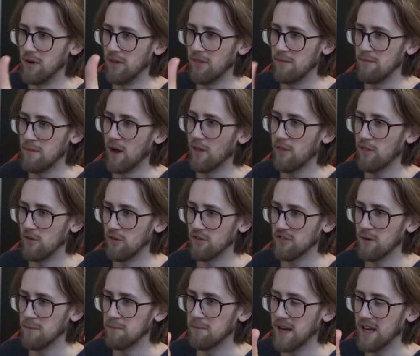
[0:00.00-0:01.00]
with my
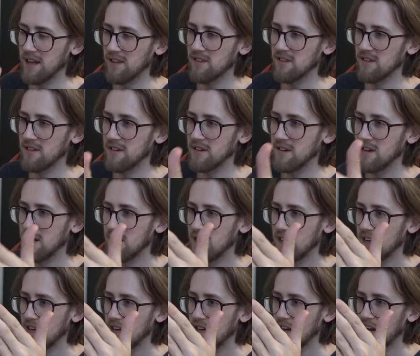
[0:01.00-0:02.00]
thoughts on Peyton.
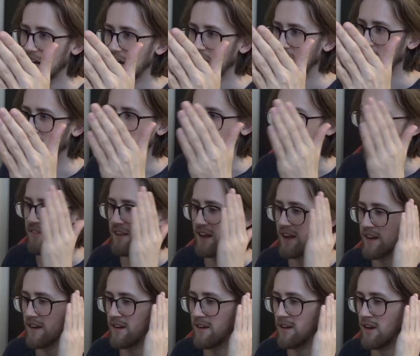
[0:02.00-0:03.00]
And
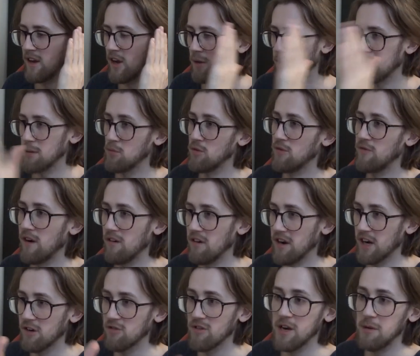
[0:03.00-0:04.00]
then a lot of people were
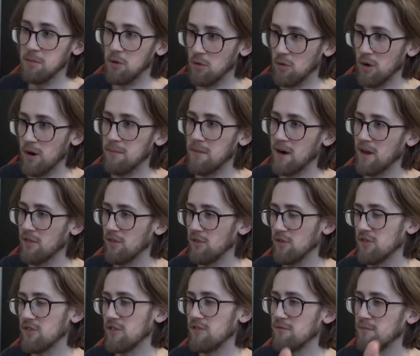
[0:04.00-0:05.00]
very agreeable on my
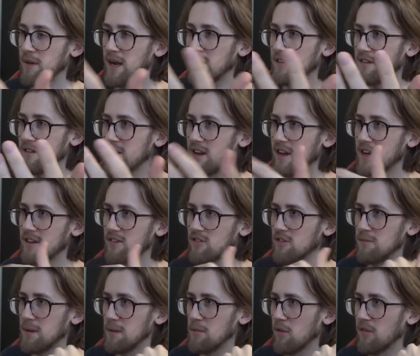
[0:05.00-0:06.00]
thoughts of Peyton. Like,
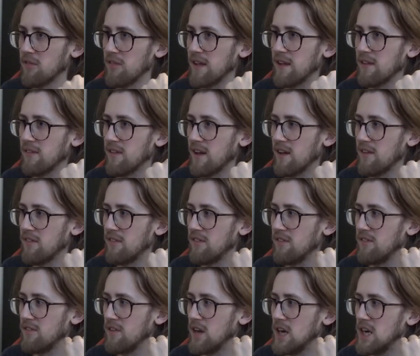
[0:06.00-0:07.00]
some people think that
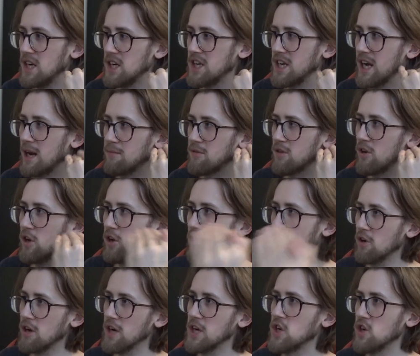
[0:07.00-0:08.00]
she
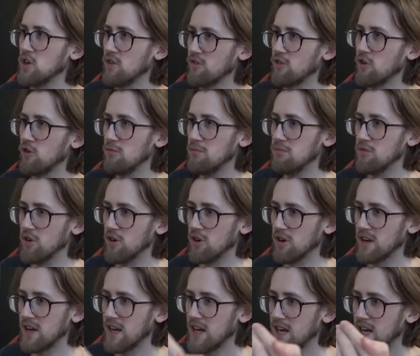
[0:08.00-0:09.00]
absolutely should have told
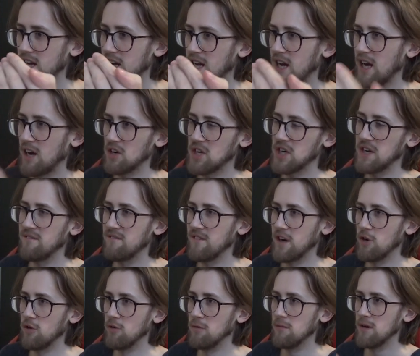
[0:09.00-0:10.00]
Brooke how she
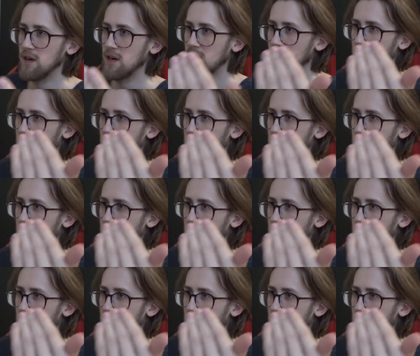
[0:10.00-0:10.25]
felt.